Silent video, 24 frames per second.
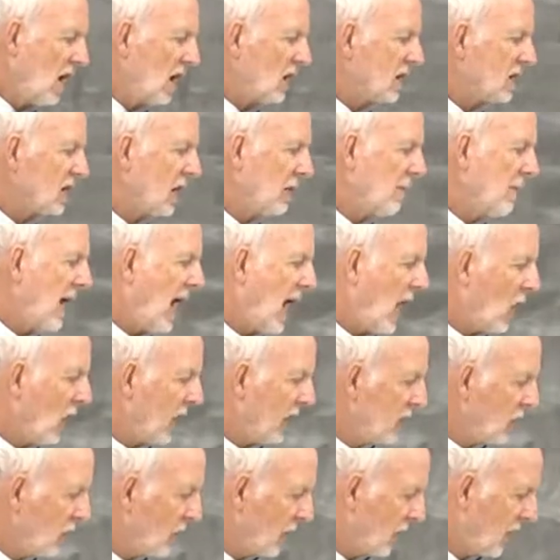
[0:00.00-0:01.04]
Somehow I
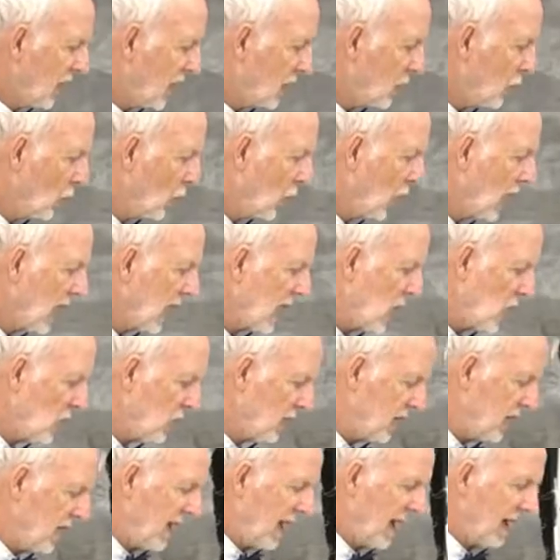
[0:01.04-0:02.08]
don't think we're
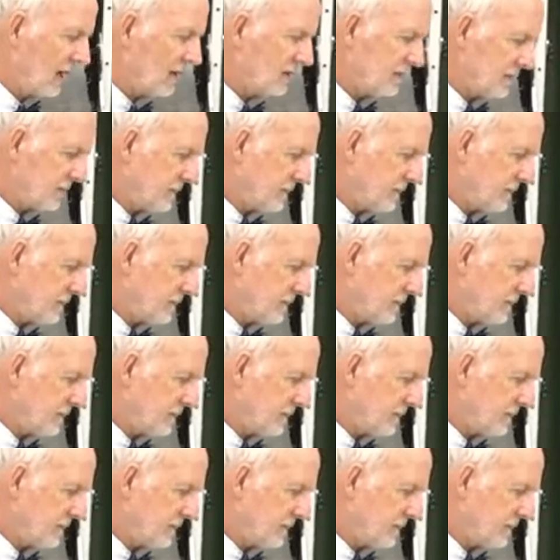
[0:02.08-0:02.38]
alone in that.